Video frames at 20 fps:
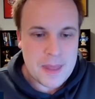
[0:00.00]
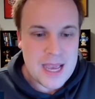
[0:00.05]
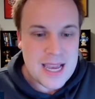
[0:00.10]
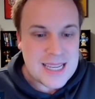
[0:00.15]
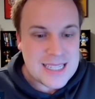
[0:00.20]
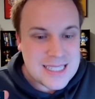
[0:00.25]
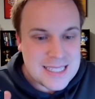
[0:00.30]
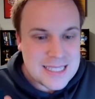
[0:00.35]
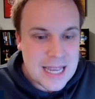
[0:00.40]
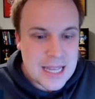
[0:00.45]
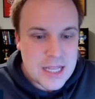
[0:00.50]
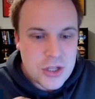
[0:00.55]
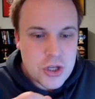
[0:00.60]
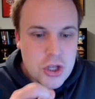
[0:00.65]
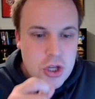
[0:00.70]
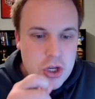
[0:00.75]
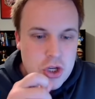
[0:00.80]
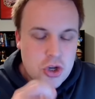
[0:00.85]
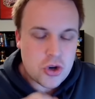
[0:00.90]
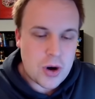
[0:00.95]
Since
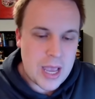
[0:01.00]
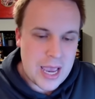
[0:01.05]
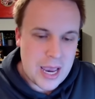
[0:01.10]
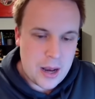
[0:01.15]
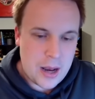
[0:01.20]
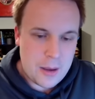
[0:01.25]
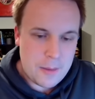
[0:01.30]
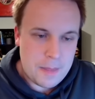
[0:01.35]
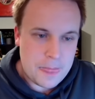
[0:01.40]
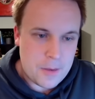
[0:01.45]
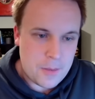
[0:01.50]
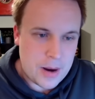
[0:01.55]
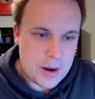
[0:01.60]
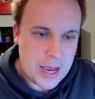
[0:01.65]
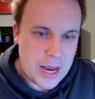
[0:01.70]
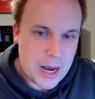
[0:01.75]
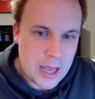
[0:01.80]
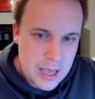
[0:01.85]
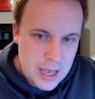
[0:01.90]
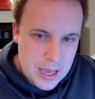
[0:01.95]
the trade,
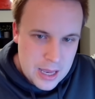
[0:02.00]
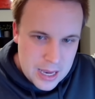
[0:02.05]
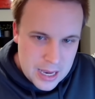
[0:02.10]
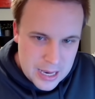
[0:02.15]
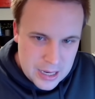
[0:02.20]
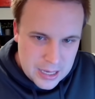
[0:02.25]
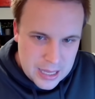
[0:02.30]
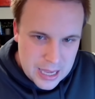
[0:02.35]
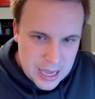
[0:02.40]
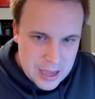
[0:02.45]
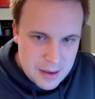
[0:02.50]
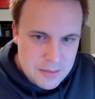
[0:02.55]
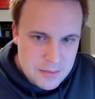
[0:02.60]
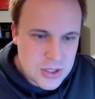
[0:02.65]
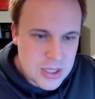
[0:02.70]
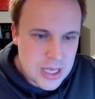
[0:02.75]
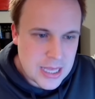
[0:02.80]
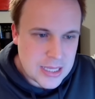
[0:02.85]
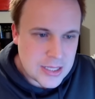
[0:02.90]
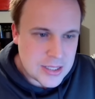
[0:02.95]
right, in games
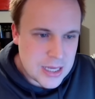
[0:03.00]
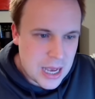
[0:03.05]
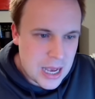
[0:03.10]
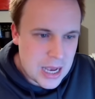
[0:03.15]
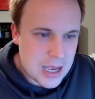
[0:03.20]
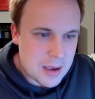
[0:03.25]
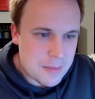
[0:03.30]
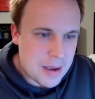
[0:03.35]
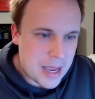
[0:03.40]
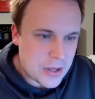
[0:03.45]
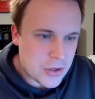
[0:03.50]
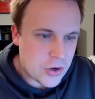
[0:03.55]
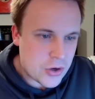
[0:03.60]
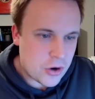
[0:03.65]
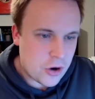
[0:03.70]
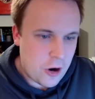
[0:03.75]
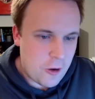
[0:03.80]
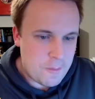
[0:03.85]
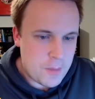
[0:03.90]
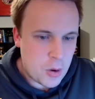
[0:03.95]
that Siakam and Turner
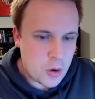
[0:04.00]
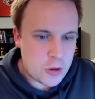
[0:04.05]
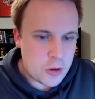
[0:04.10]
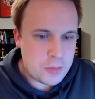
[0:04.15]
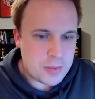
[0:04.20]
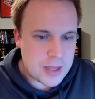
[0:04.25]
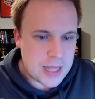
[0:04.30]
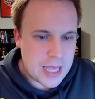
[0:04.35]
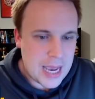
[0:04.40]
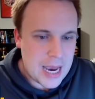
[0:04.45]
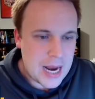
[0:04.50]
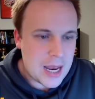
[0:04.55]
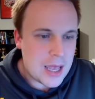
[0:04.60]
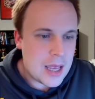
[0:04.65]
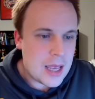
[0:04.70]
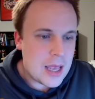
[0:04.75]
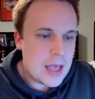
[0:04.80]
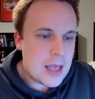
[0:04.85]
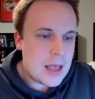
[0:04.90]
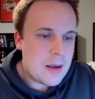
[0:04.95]
have both played,
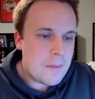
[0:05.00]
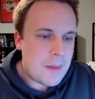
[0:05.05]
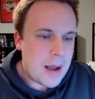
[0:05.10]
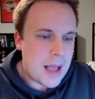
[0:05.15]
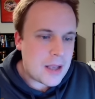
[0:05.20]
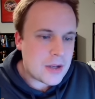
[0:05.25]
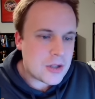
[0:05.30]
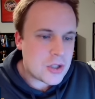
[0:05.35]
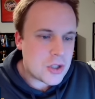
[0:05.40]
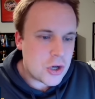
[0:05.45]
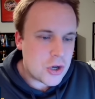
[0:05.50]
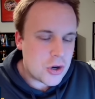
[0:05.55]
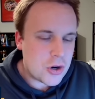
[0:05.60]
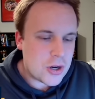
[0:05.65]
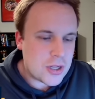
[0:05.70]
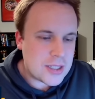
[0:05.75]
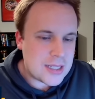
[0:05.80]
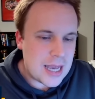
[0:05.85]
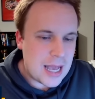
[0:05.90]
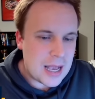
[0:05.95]
Myles Turner and
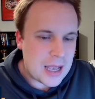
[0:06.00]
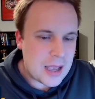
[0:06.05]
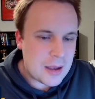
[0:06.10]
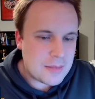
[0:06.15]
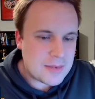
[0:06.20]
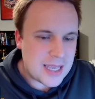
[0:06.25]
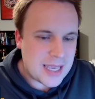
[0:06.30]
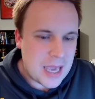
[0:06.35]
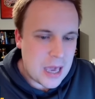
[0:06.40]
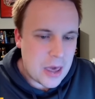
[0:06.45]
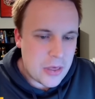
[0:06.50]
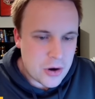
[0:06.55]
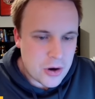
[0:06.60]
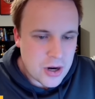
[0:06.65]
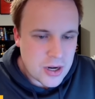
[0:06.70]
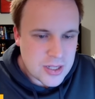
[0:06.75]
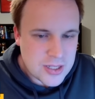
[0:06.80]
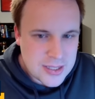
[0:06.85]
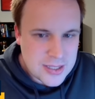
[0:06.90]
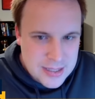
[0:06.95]
Siakam together,
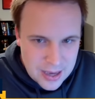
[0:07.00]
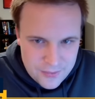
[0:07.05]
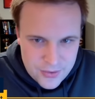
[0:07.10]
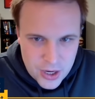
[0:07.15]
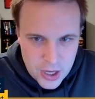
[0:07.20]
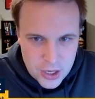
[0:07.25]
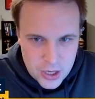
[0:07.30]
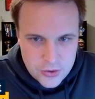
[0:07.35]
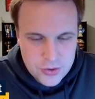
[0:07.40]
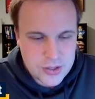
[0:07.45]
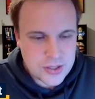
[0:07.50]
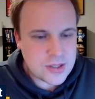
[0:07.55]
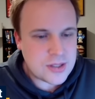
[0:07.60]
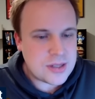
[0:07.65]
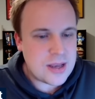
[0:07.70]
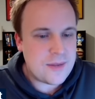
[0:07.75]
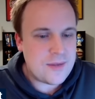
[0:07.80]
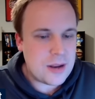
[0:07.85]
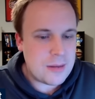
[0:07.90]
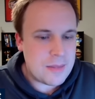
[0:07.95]

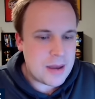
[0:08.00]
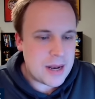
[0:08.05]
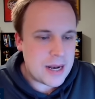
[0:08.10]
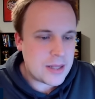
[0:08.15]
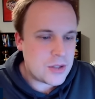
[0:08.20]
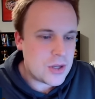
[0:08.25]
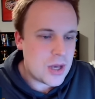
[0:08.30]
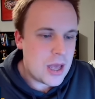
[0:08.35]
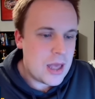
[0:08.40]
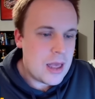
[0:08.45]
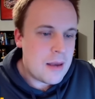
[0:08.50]
770 minutes.